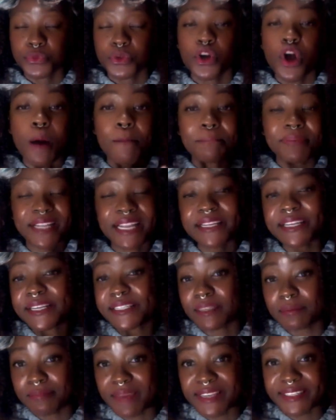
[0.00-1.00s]
complaining,
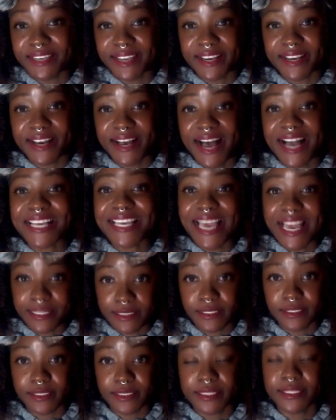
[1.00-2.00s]
lamenting
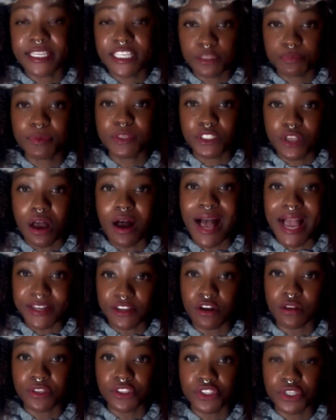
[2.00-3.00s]
against these bizarre
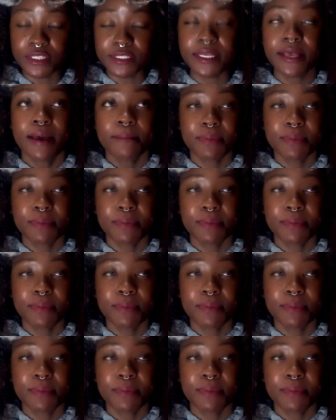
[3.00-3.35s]
ideologies,